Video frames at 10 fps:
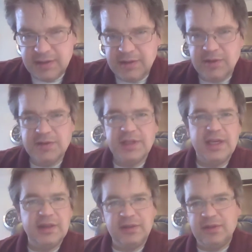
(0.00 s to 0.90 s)
there's
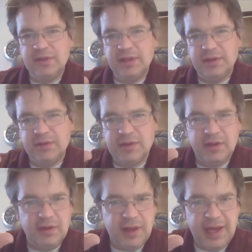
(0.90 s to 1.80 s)
a little
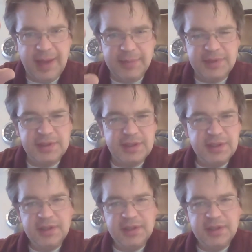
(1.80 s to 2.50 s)
collapse